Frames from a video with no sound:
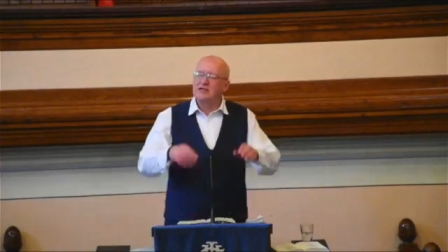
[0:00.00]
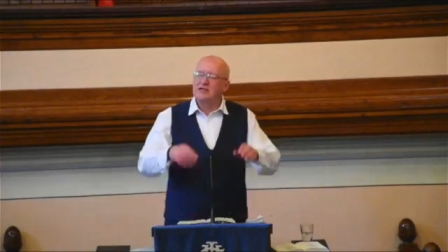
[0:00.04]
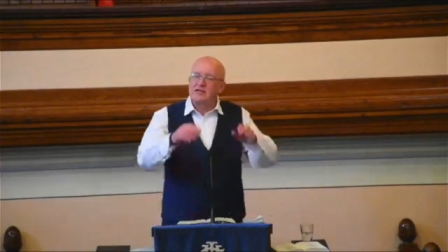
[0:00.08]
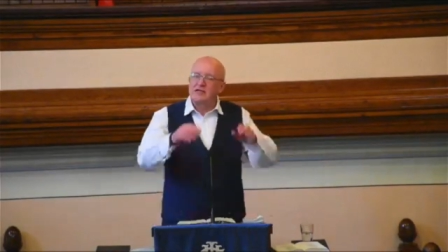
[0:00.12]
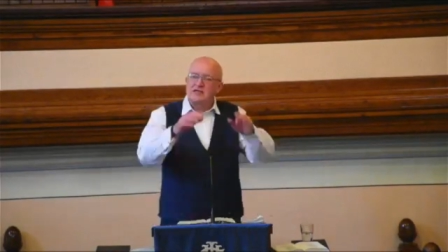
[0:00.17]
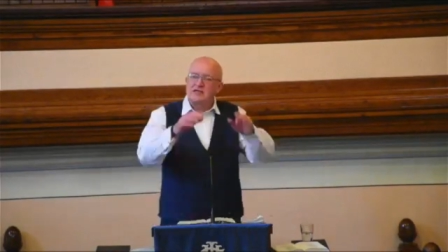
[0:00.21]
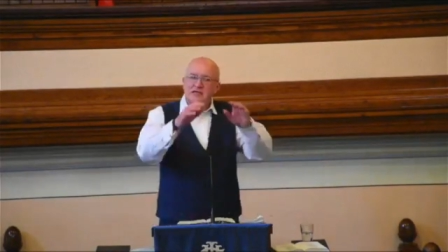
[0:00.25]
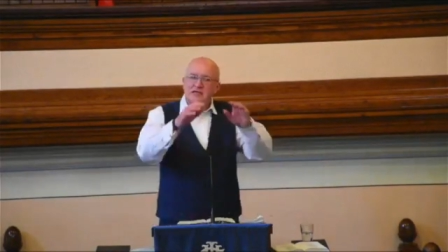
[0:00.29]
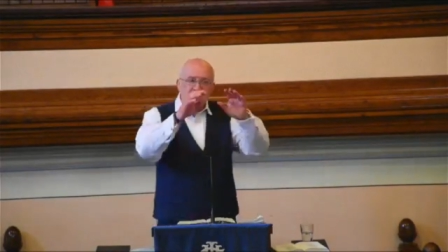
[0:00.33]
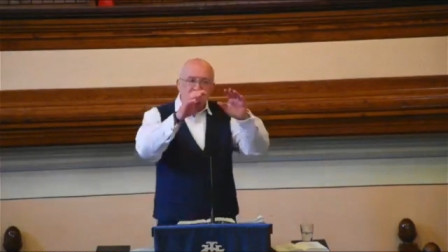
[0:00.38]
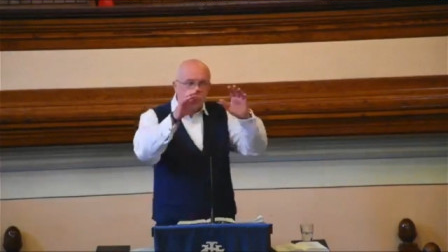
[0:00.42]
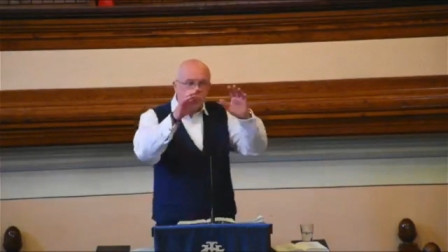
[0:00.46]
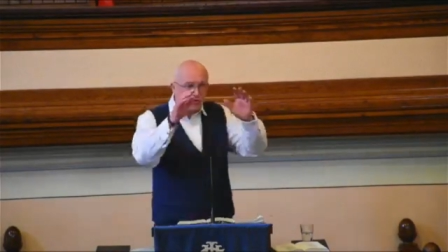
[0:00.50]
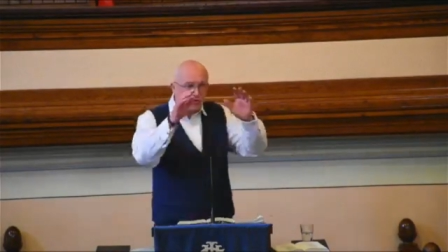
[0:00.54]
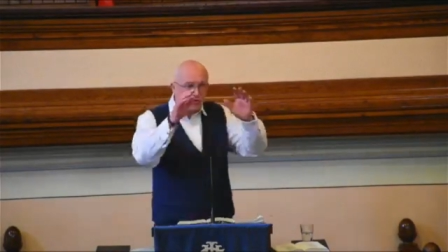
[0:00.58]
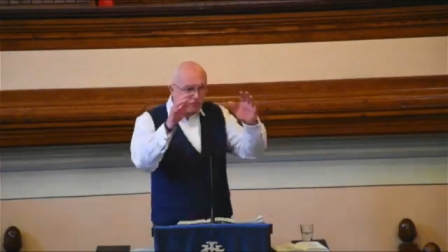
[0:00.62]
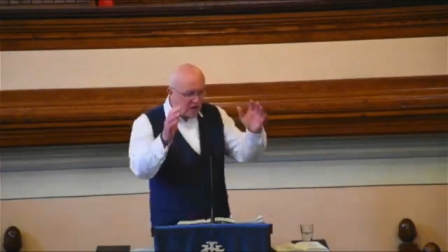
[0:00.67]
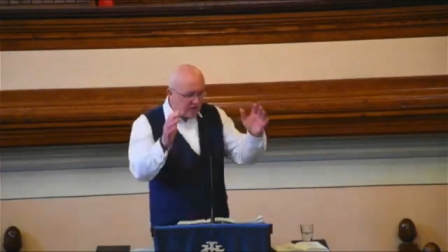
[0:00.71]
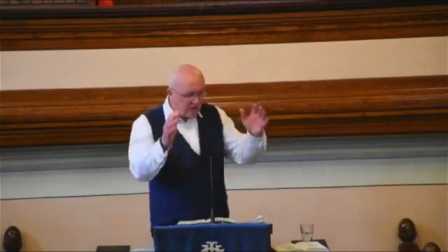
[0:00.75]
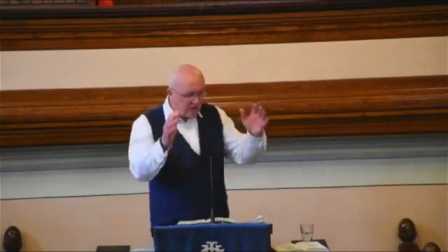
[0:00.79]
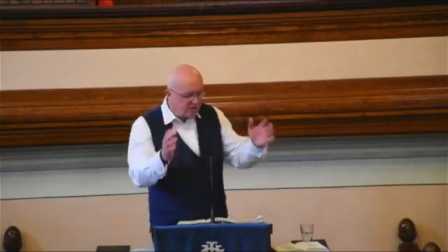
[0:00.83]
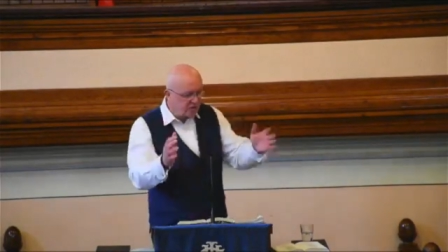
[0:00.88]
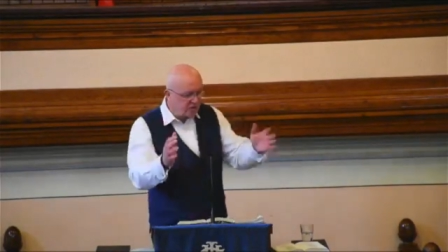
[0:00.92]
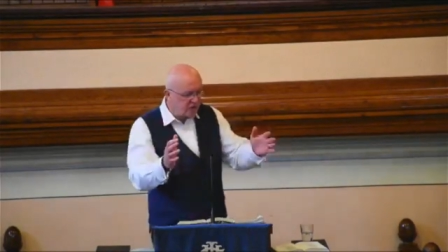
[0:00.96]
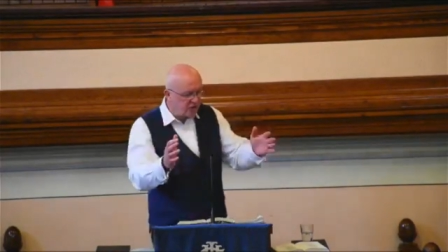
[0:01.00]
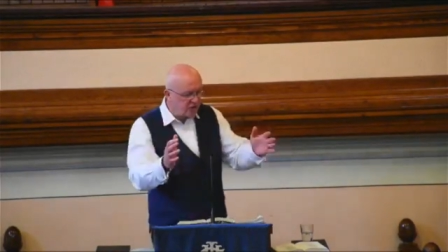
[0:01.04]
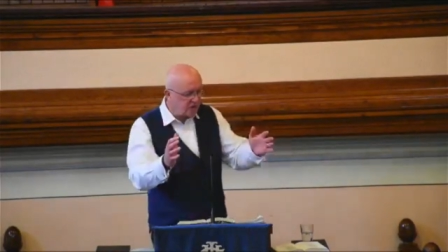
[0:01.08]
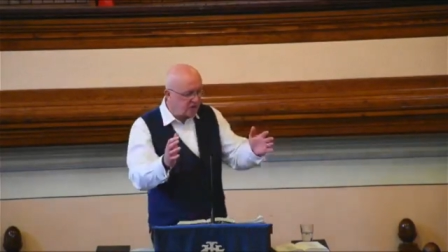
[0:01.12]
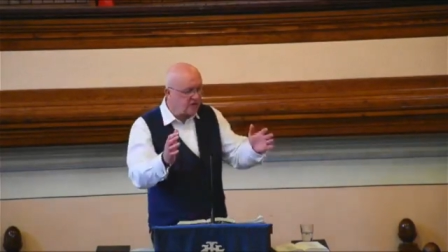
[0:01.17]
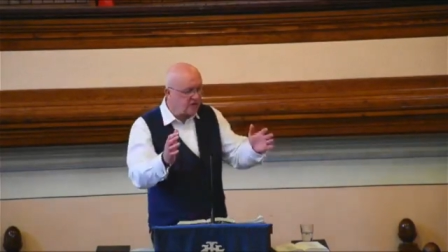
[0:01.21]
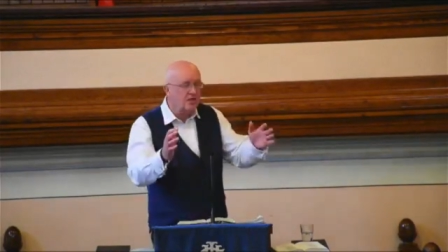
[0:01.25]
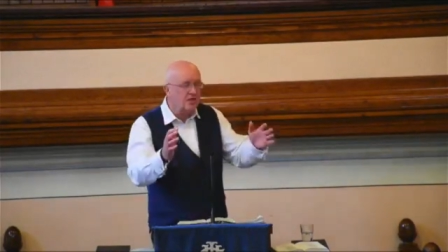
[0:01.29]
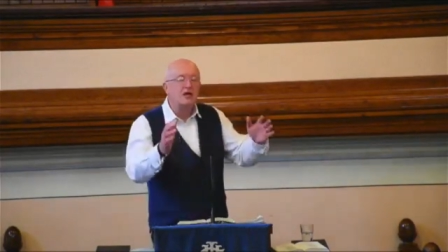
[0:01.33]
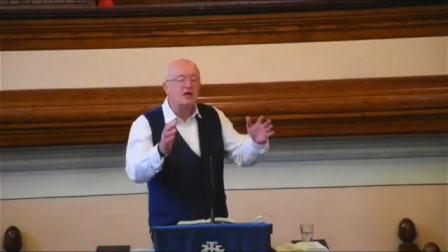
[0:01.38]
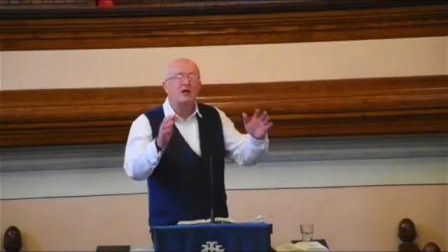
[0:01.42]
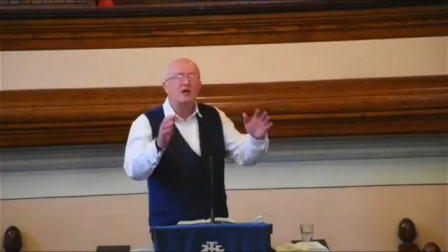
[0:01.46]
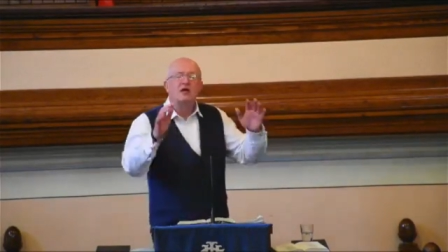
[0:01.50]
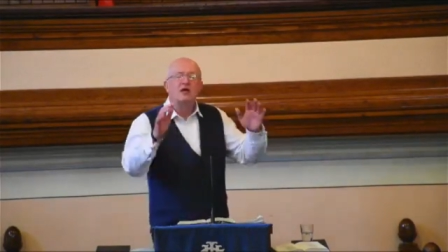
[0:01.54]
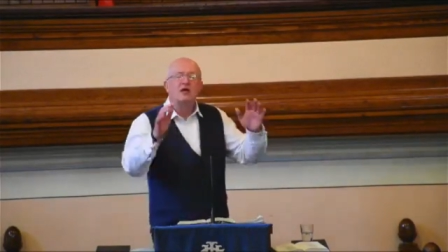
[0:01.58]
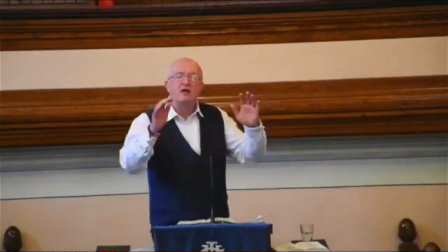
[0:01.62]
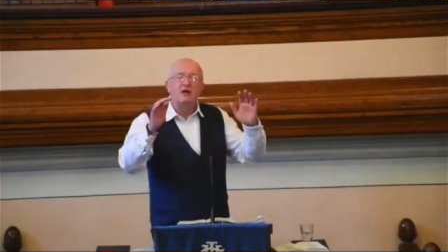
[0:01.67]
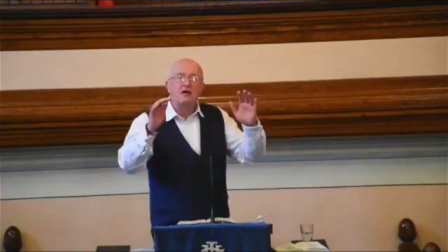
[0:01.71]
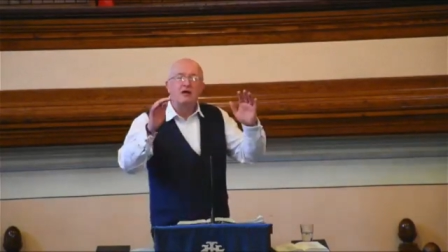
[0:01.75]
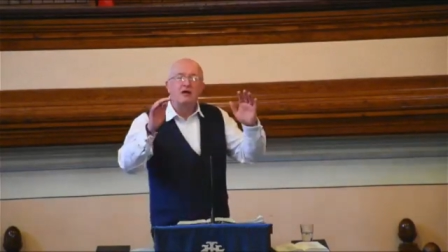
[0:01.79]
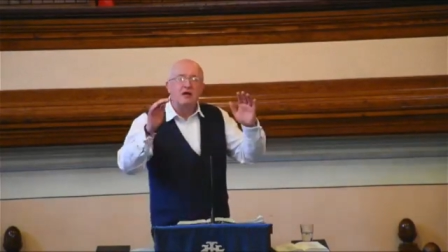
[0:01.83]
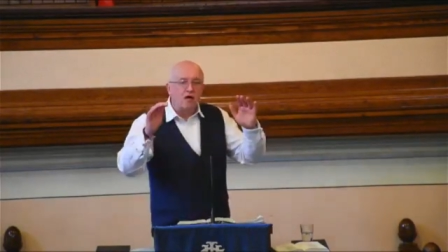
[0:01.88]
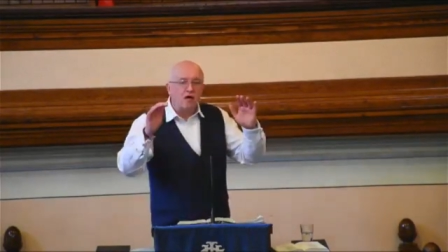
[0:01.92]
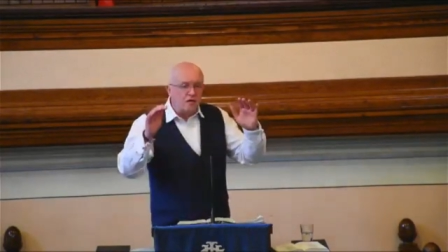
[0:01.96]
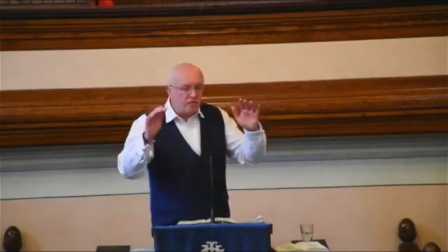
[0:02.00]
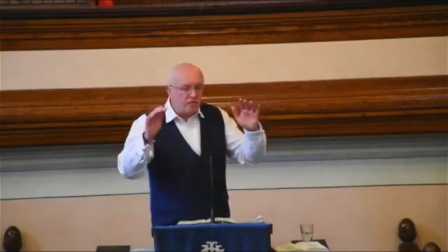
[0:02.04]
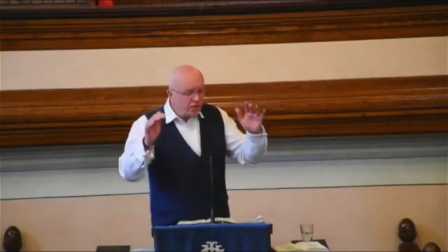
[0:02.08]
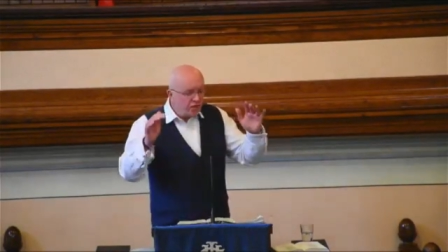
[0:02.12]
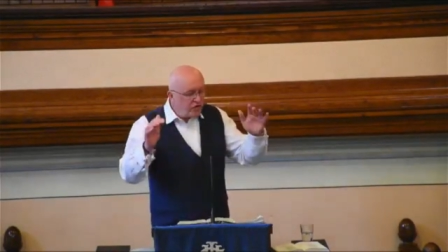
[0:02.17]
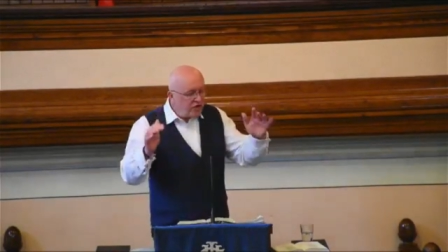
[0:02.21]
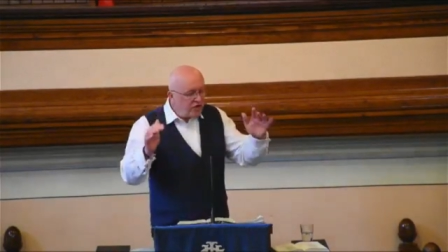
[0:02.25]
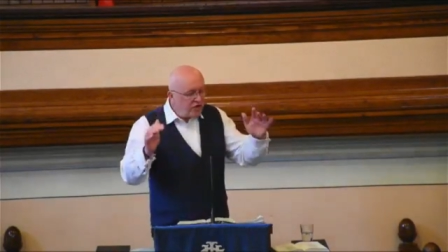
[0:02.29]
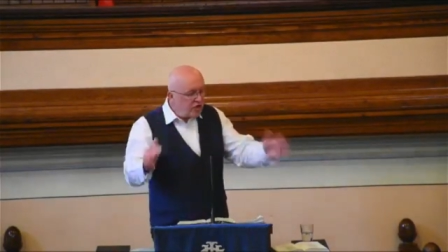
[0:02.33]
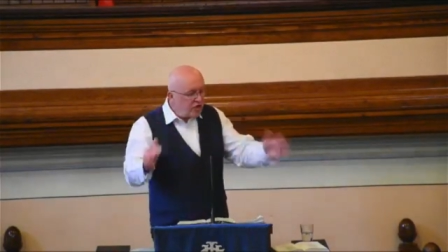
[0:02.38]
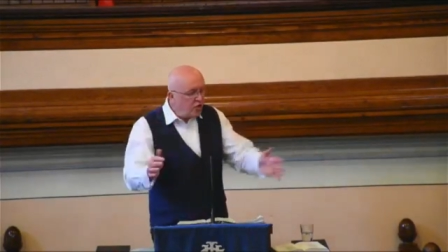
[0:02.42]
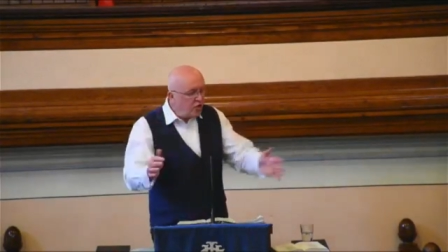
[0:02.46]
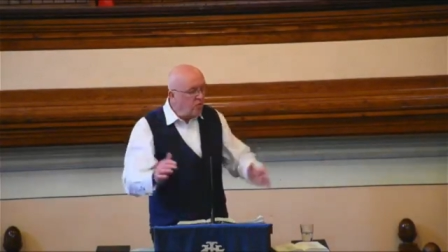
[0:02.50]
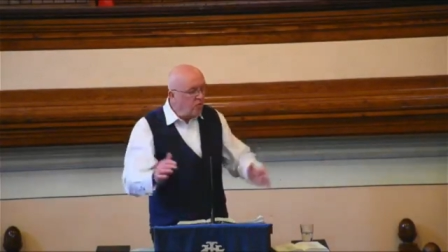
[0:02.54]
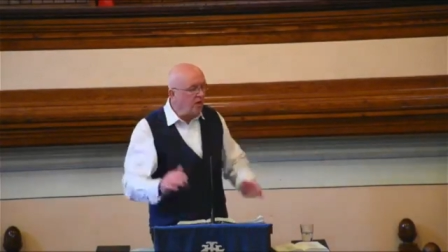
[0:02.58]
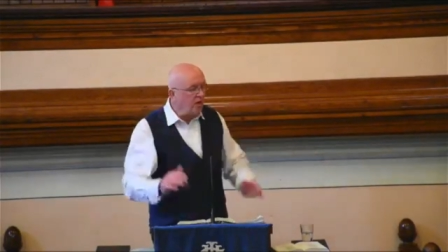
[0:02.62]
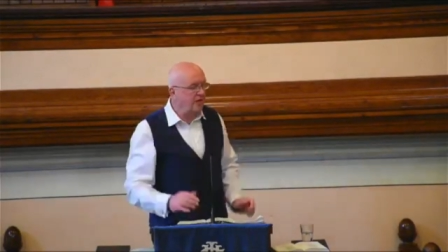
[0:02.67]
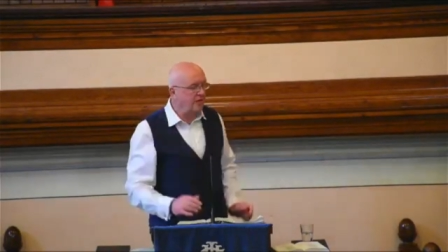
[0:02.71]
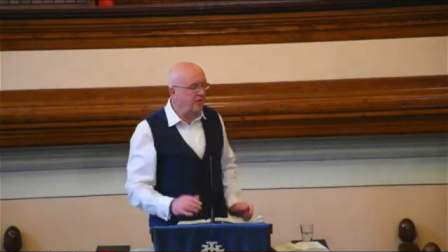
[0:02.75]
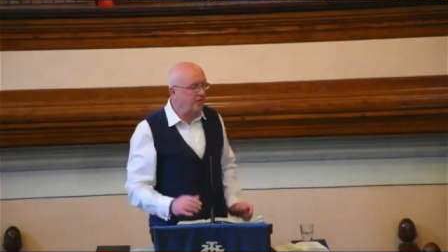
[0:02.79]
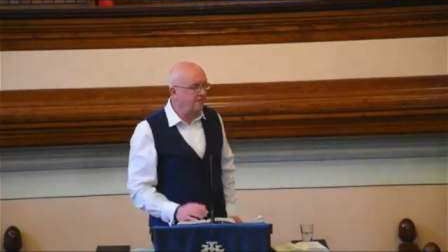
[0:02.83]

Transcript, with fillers: description of renewal.